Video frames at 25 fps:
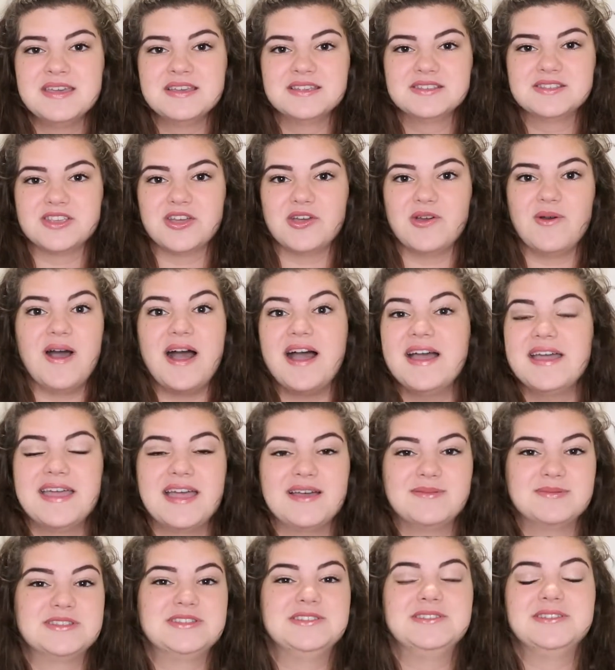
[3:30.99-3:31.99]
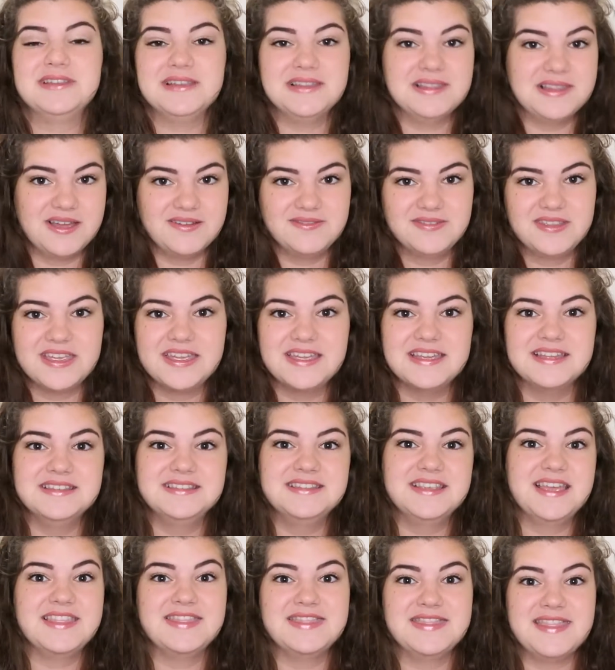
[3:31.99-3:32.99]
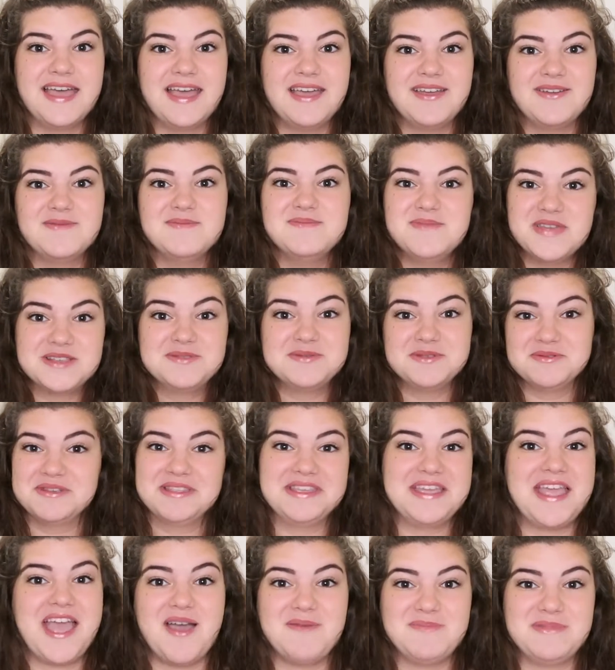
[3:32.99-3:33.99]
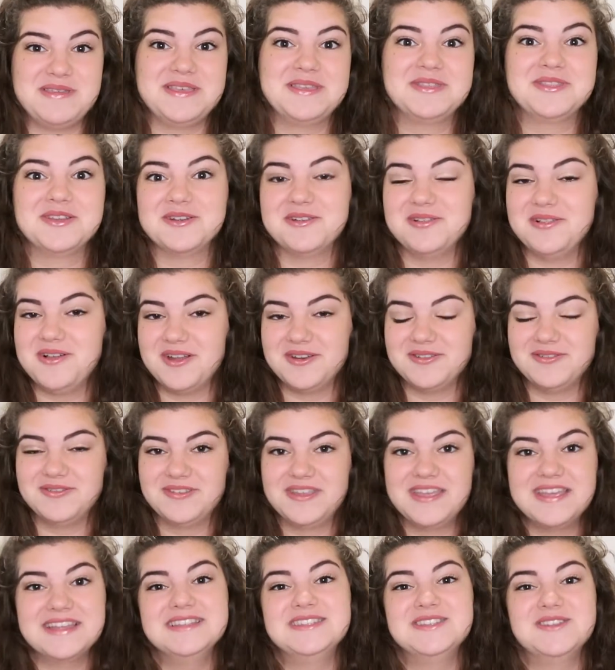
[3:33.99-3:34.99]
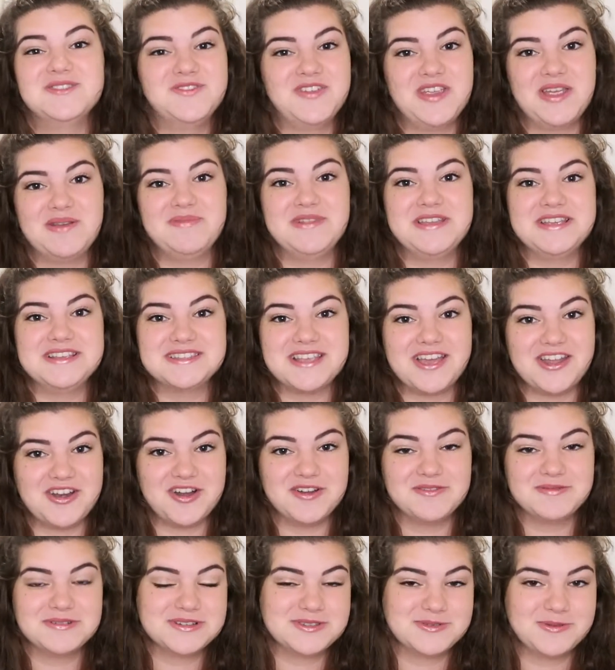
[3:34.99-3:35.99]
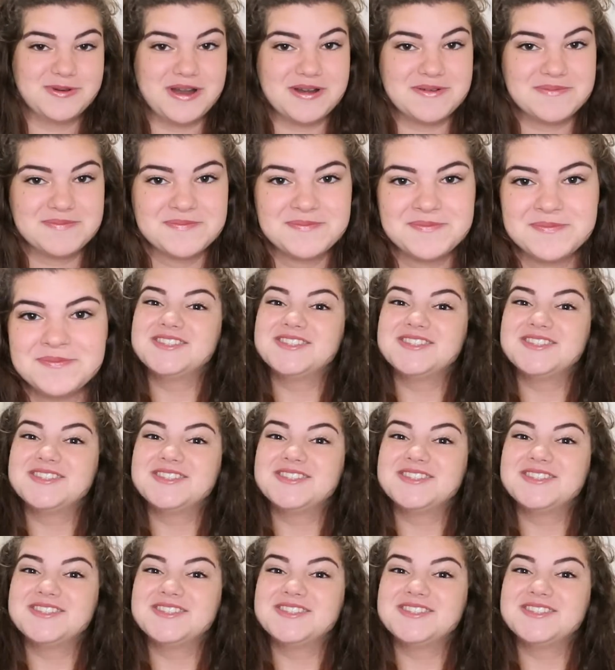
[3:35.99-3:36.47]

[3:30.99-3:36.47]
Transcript: so I absolutely love kids, and that makes me really happy that there are a lot of kids and families at our resort.